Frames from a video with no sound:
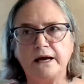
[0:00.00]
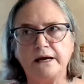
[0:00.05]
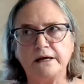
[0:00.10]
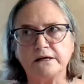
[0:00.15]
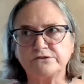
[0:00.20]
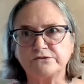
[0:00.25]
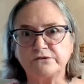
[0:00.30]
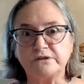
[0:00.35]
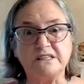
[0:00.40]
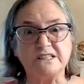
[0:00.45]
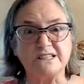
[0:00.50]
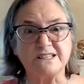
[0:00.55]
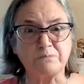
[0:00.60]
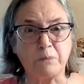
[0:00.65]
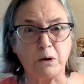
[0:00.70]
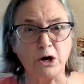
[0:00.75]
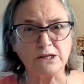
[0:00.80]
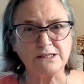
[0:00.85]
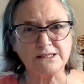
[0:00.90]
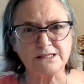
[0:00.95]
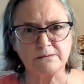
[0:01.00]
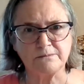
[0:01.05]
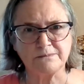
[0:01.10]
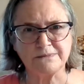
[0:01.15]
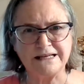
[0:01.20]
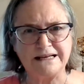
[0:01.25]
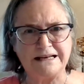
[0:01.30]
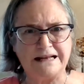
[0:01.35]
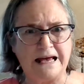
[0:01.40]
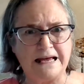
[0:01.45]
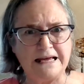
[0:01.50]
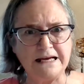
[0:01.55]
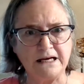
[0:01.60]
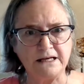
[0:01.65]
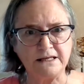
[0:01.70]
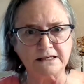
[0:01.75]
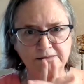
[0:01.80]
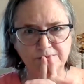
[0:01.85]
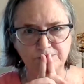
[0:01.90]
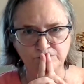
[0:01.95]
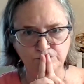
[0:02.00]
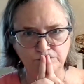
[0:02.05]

I actually just bought some today